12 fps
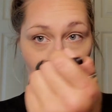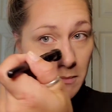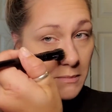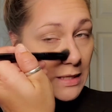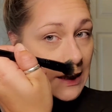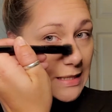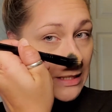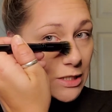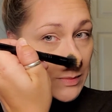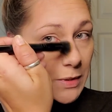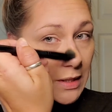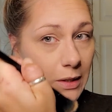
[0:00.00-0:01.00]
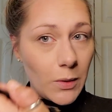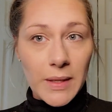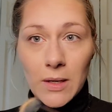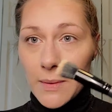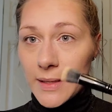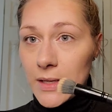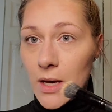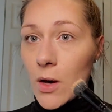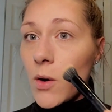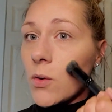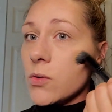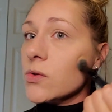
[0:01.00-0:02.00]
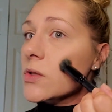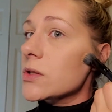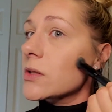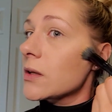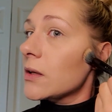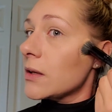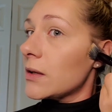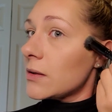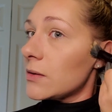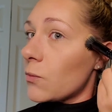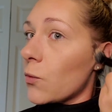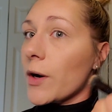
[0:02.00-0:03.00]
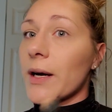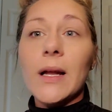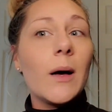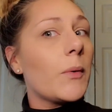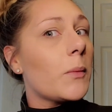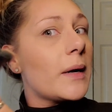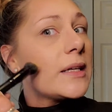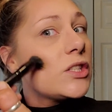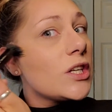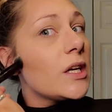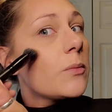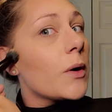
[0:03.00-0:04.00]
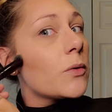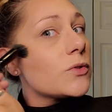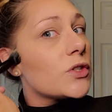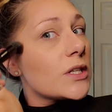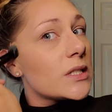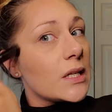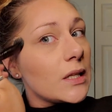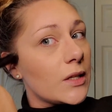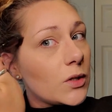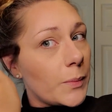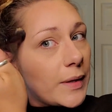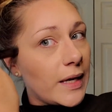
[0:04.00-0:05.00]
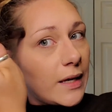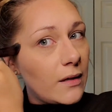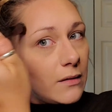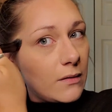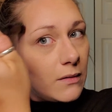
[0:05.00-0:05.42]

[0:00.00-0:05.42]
But I did just put a little bit on my nose, work it up on my cheekbones just a little bit,